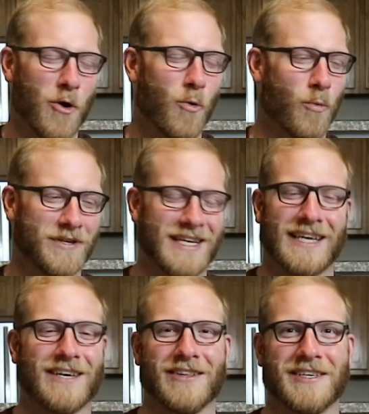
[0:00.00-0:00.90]

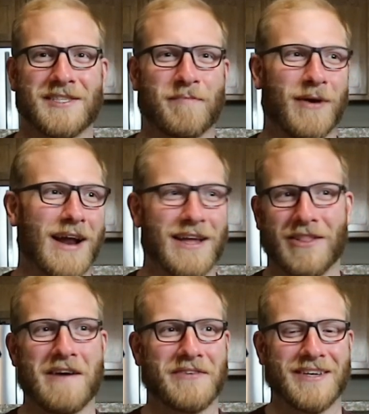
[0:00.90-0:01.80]
ridiculous, but I
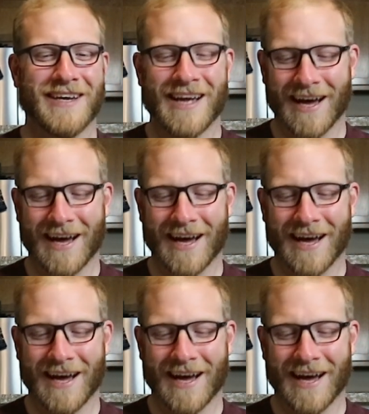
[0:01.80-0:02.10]
love it.